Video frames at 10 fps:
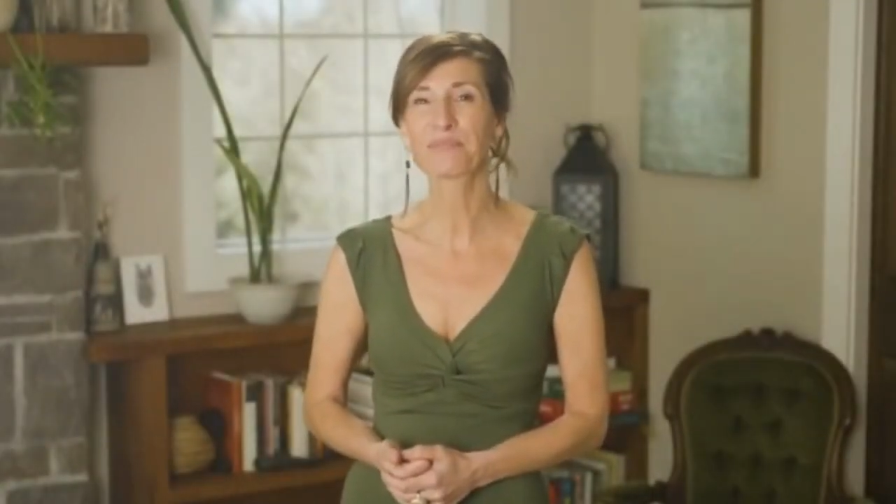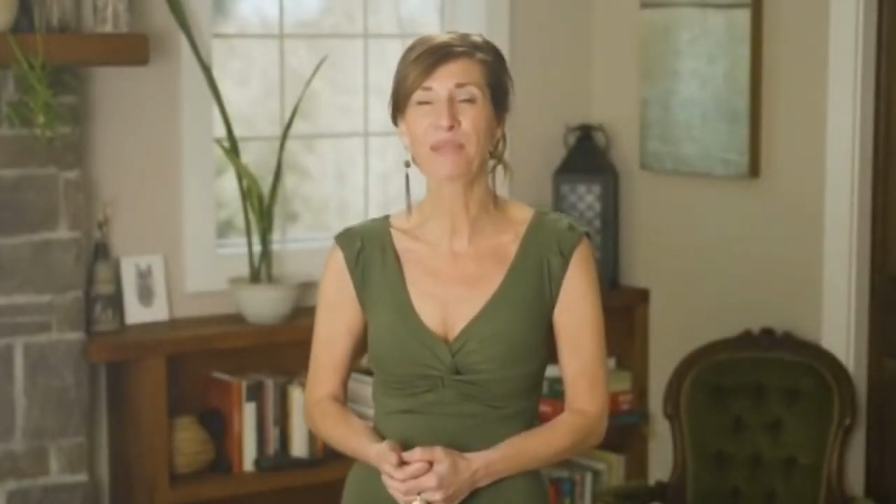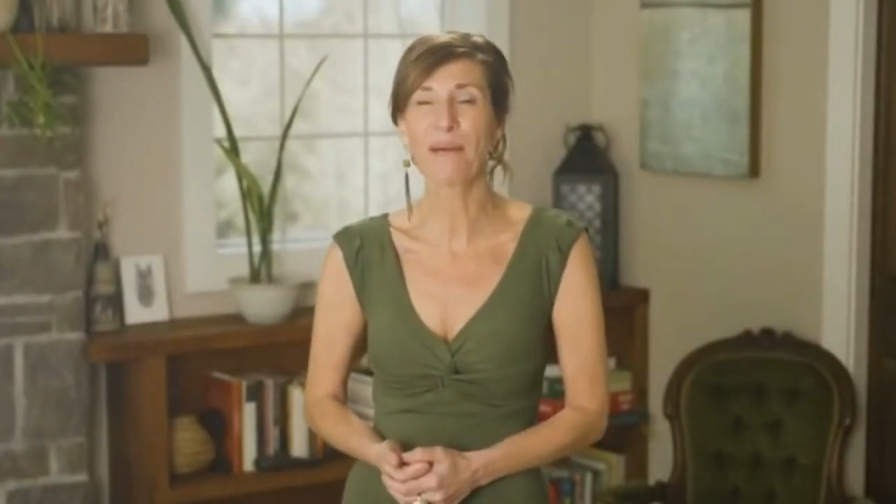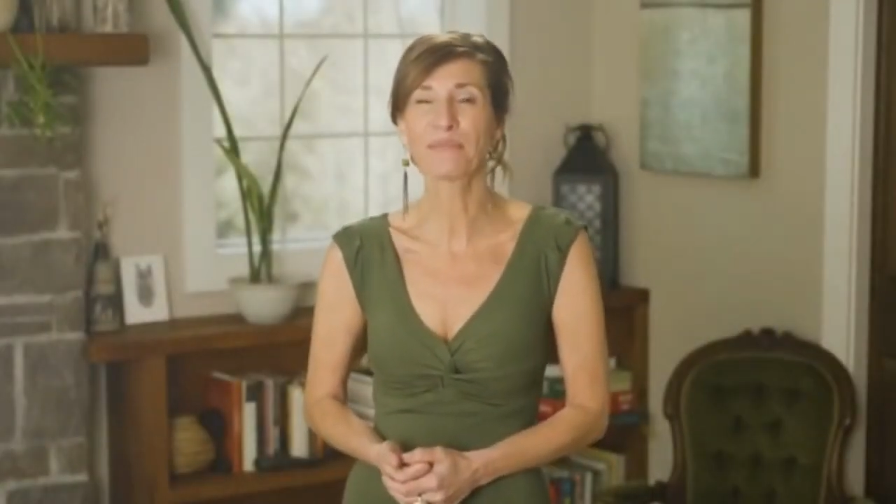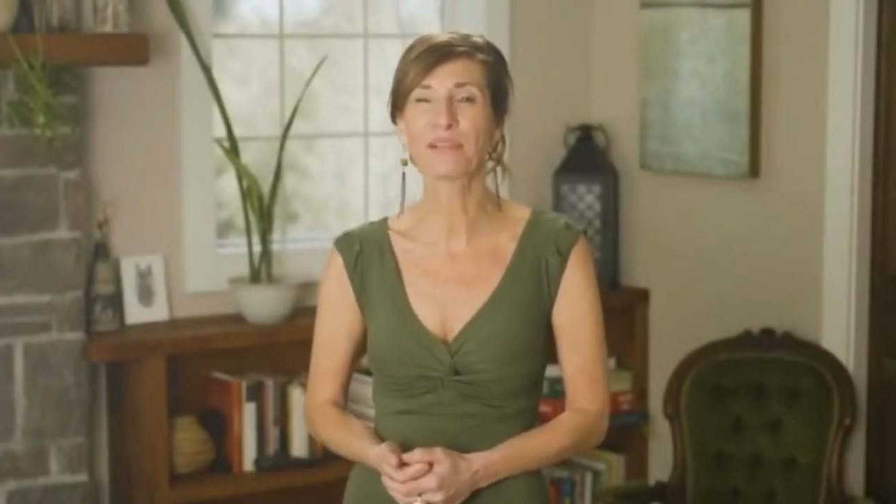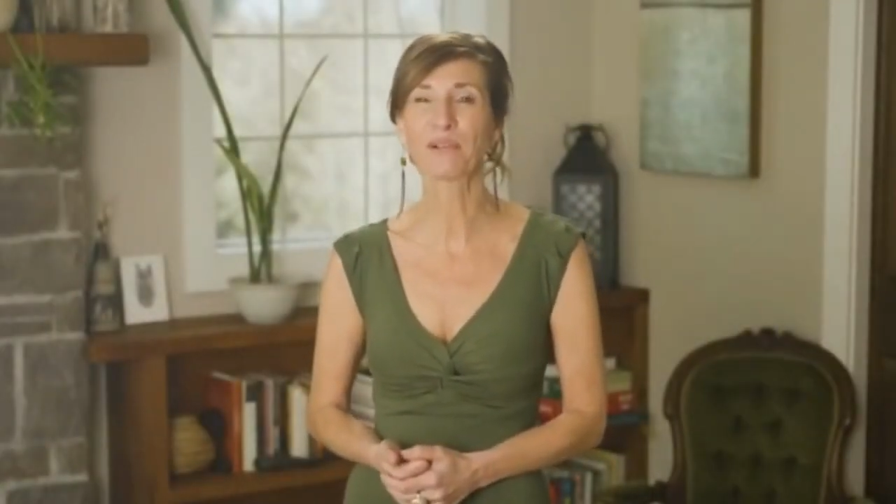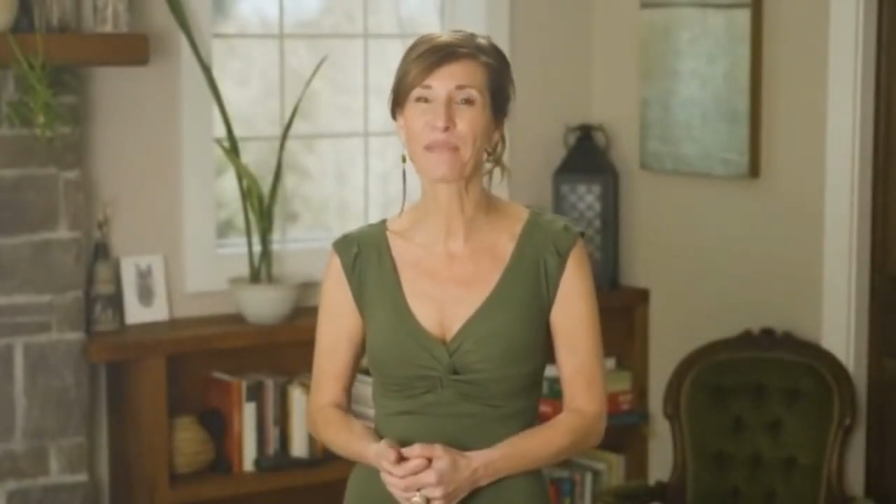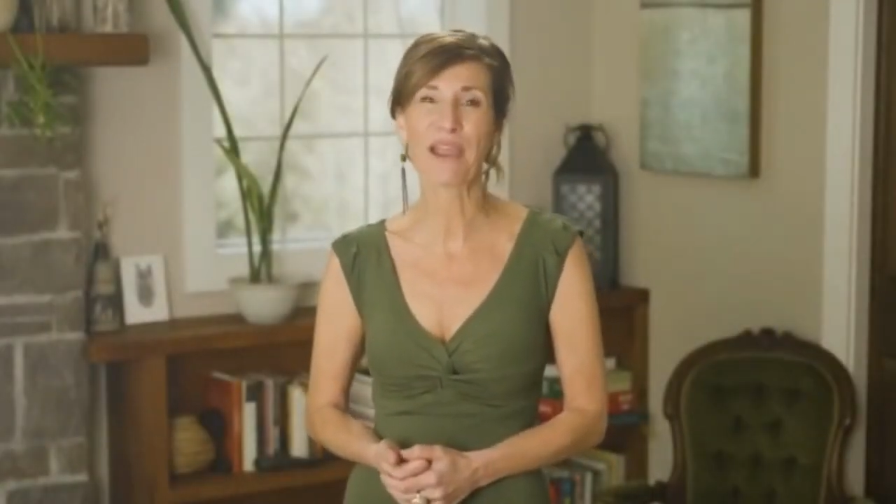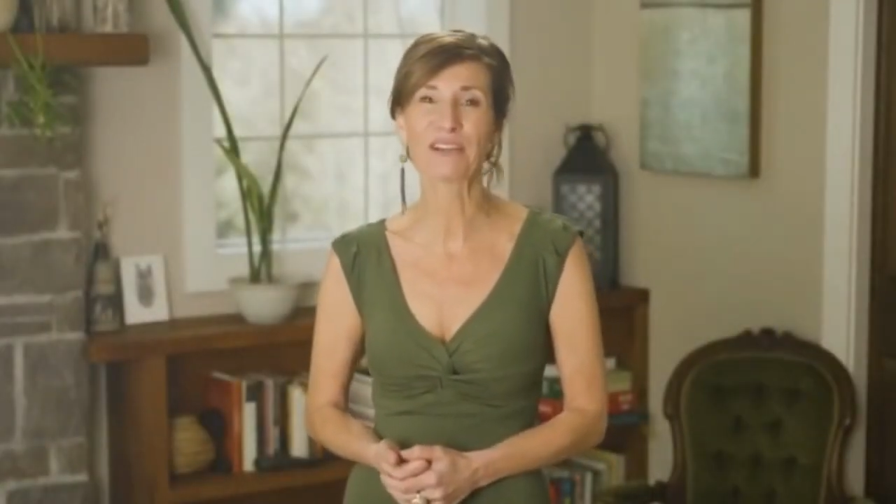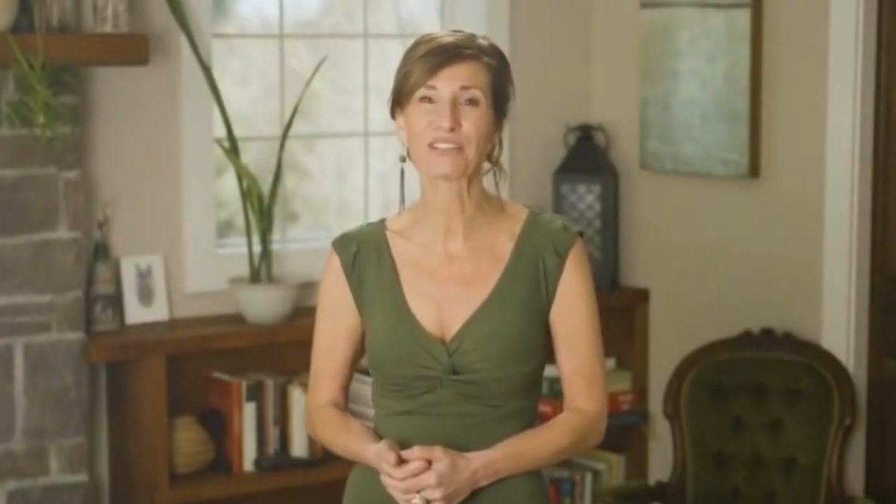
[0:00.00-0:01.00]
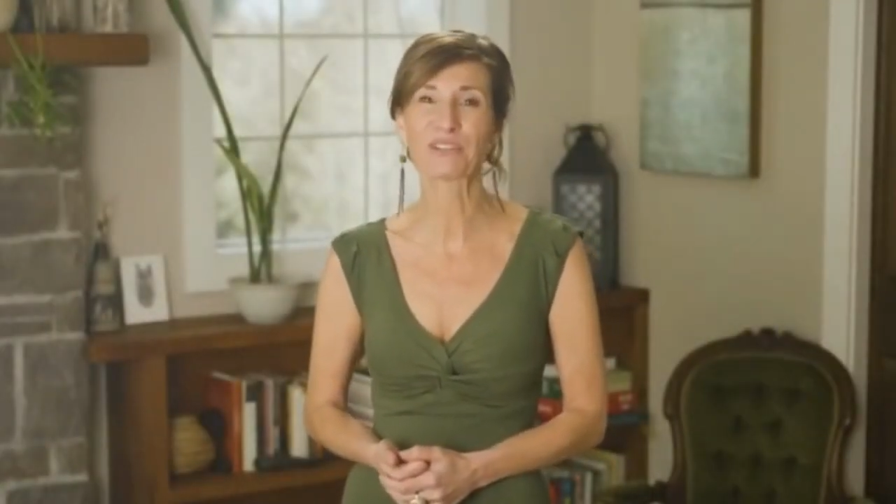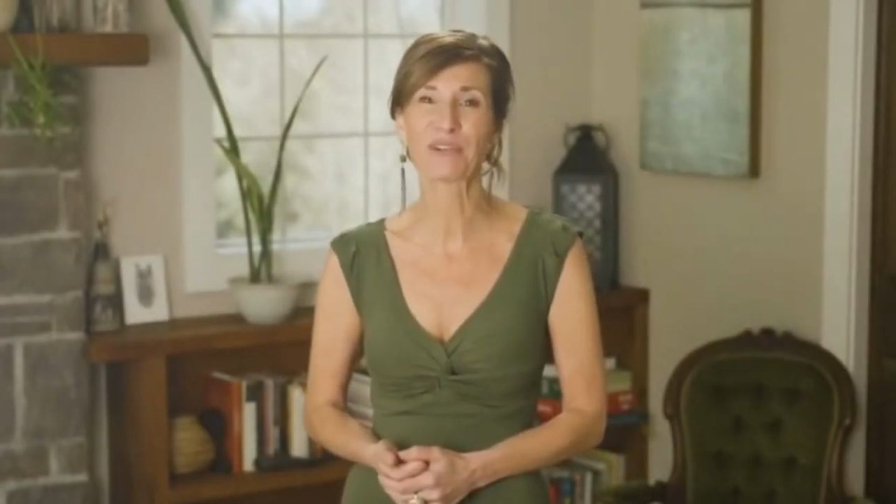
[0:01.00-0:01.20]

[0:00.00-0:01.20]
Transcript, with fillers: was probably your parents